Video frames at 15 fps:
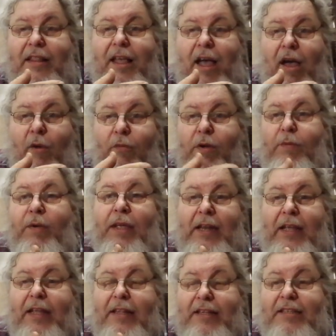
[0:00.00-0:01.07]
uh,
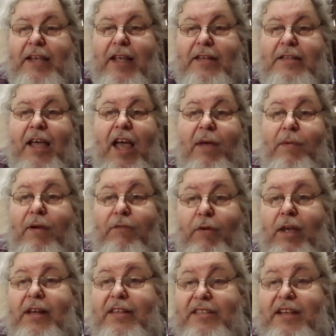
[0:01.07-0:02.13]
rereading it the second time, I've
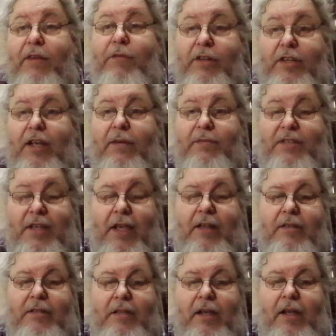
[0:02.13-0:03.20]
read it several times
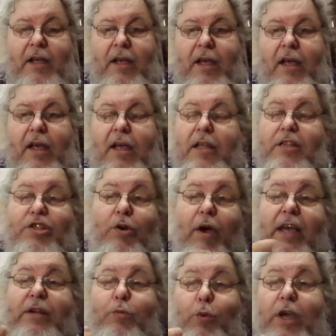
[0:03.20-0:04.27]
since. So
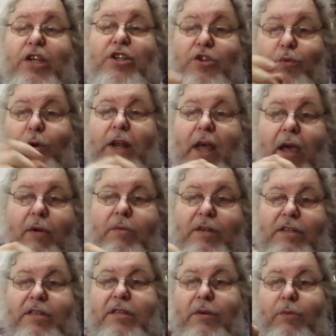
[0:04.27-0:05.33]
I'd wished when I
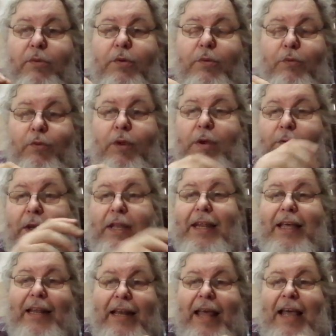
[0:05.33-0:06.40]
was
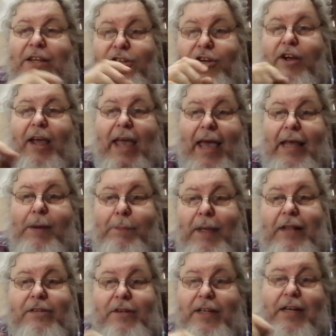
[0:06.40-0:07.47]
rereading it last year, I had a pencil.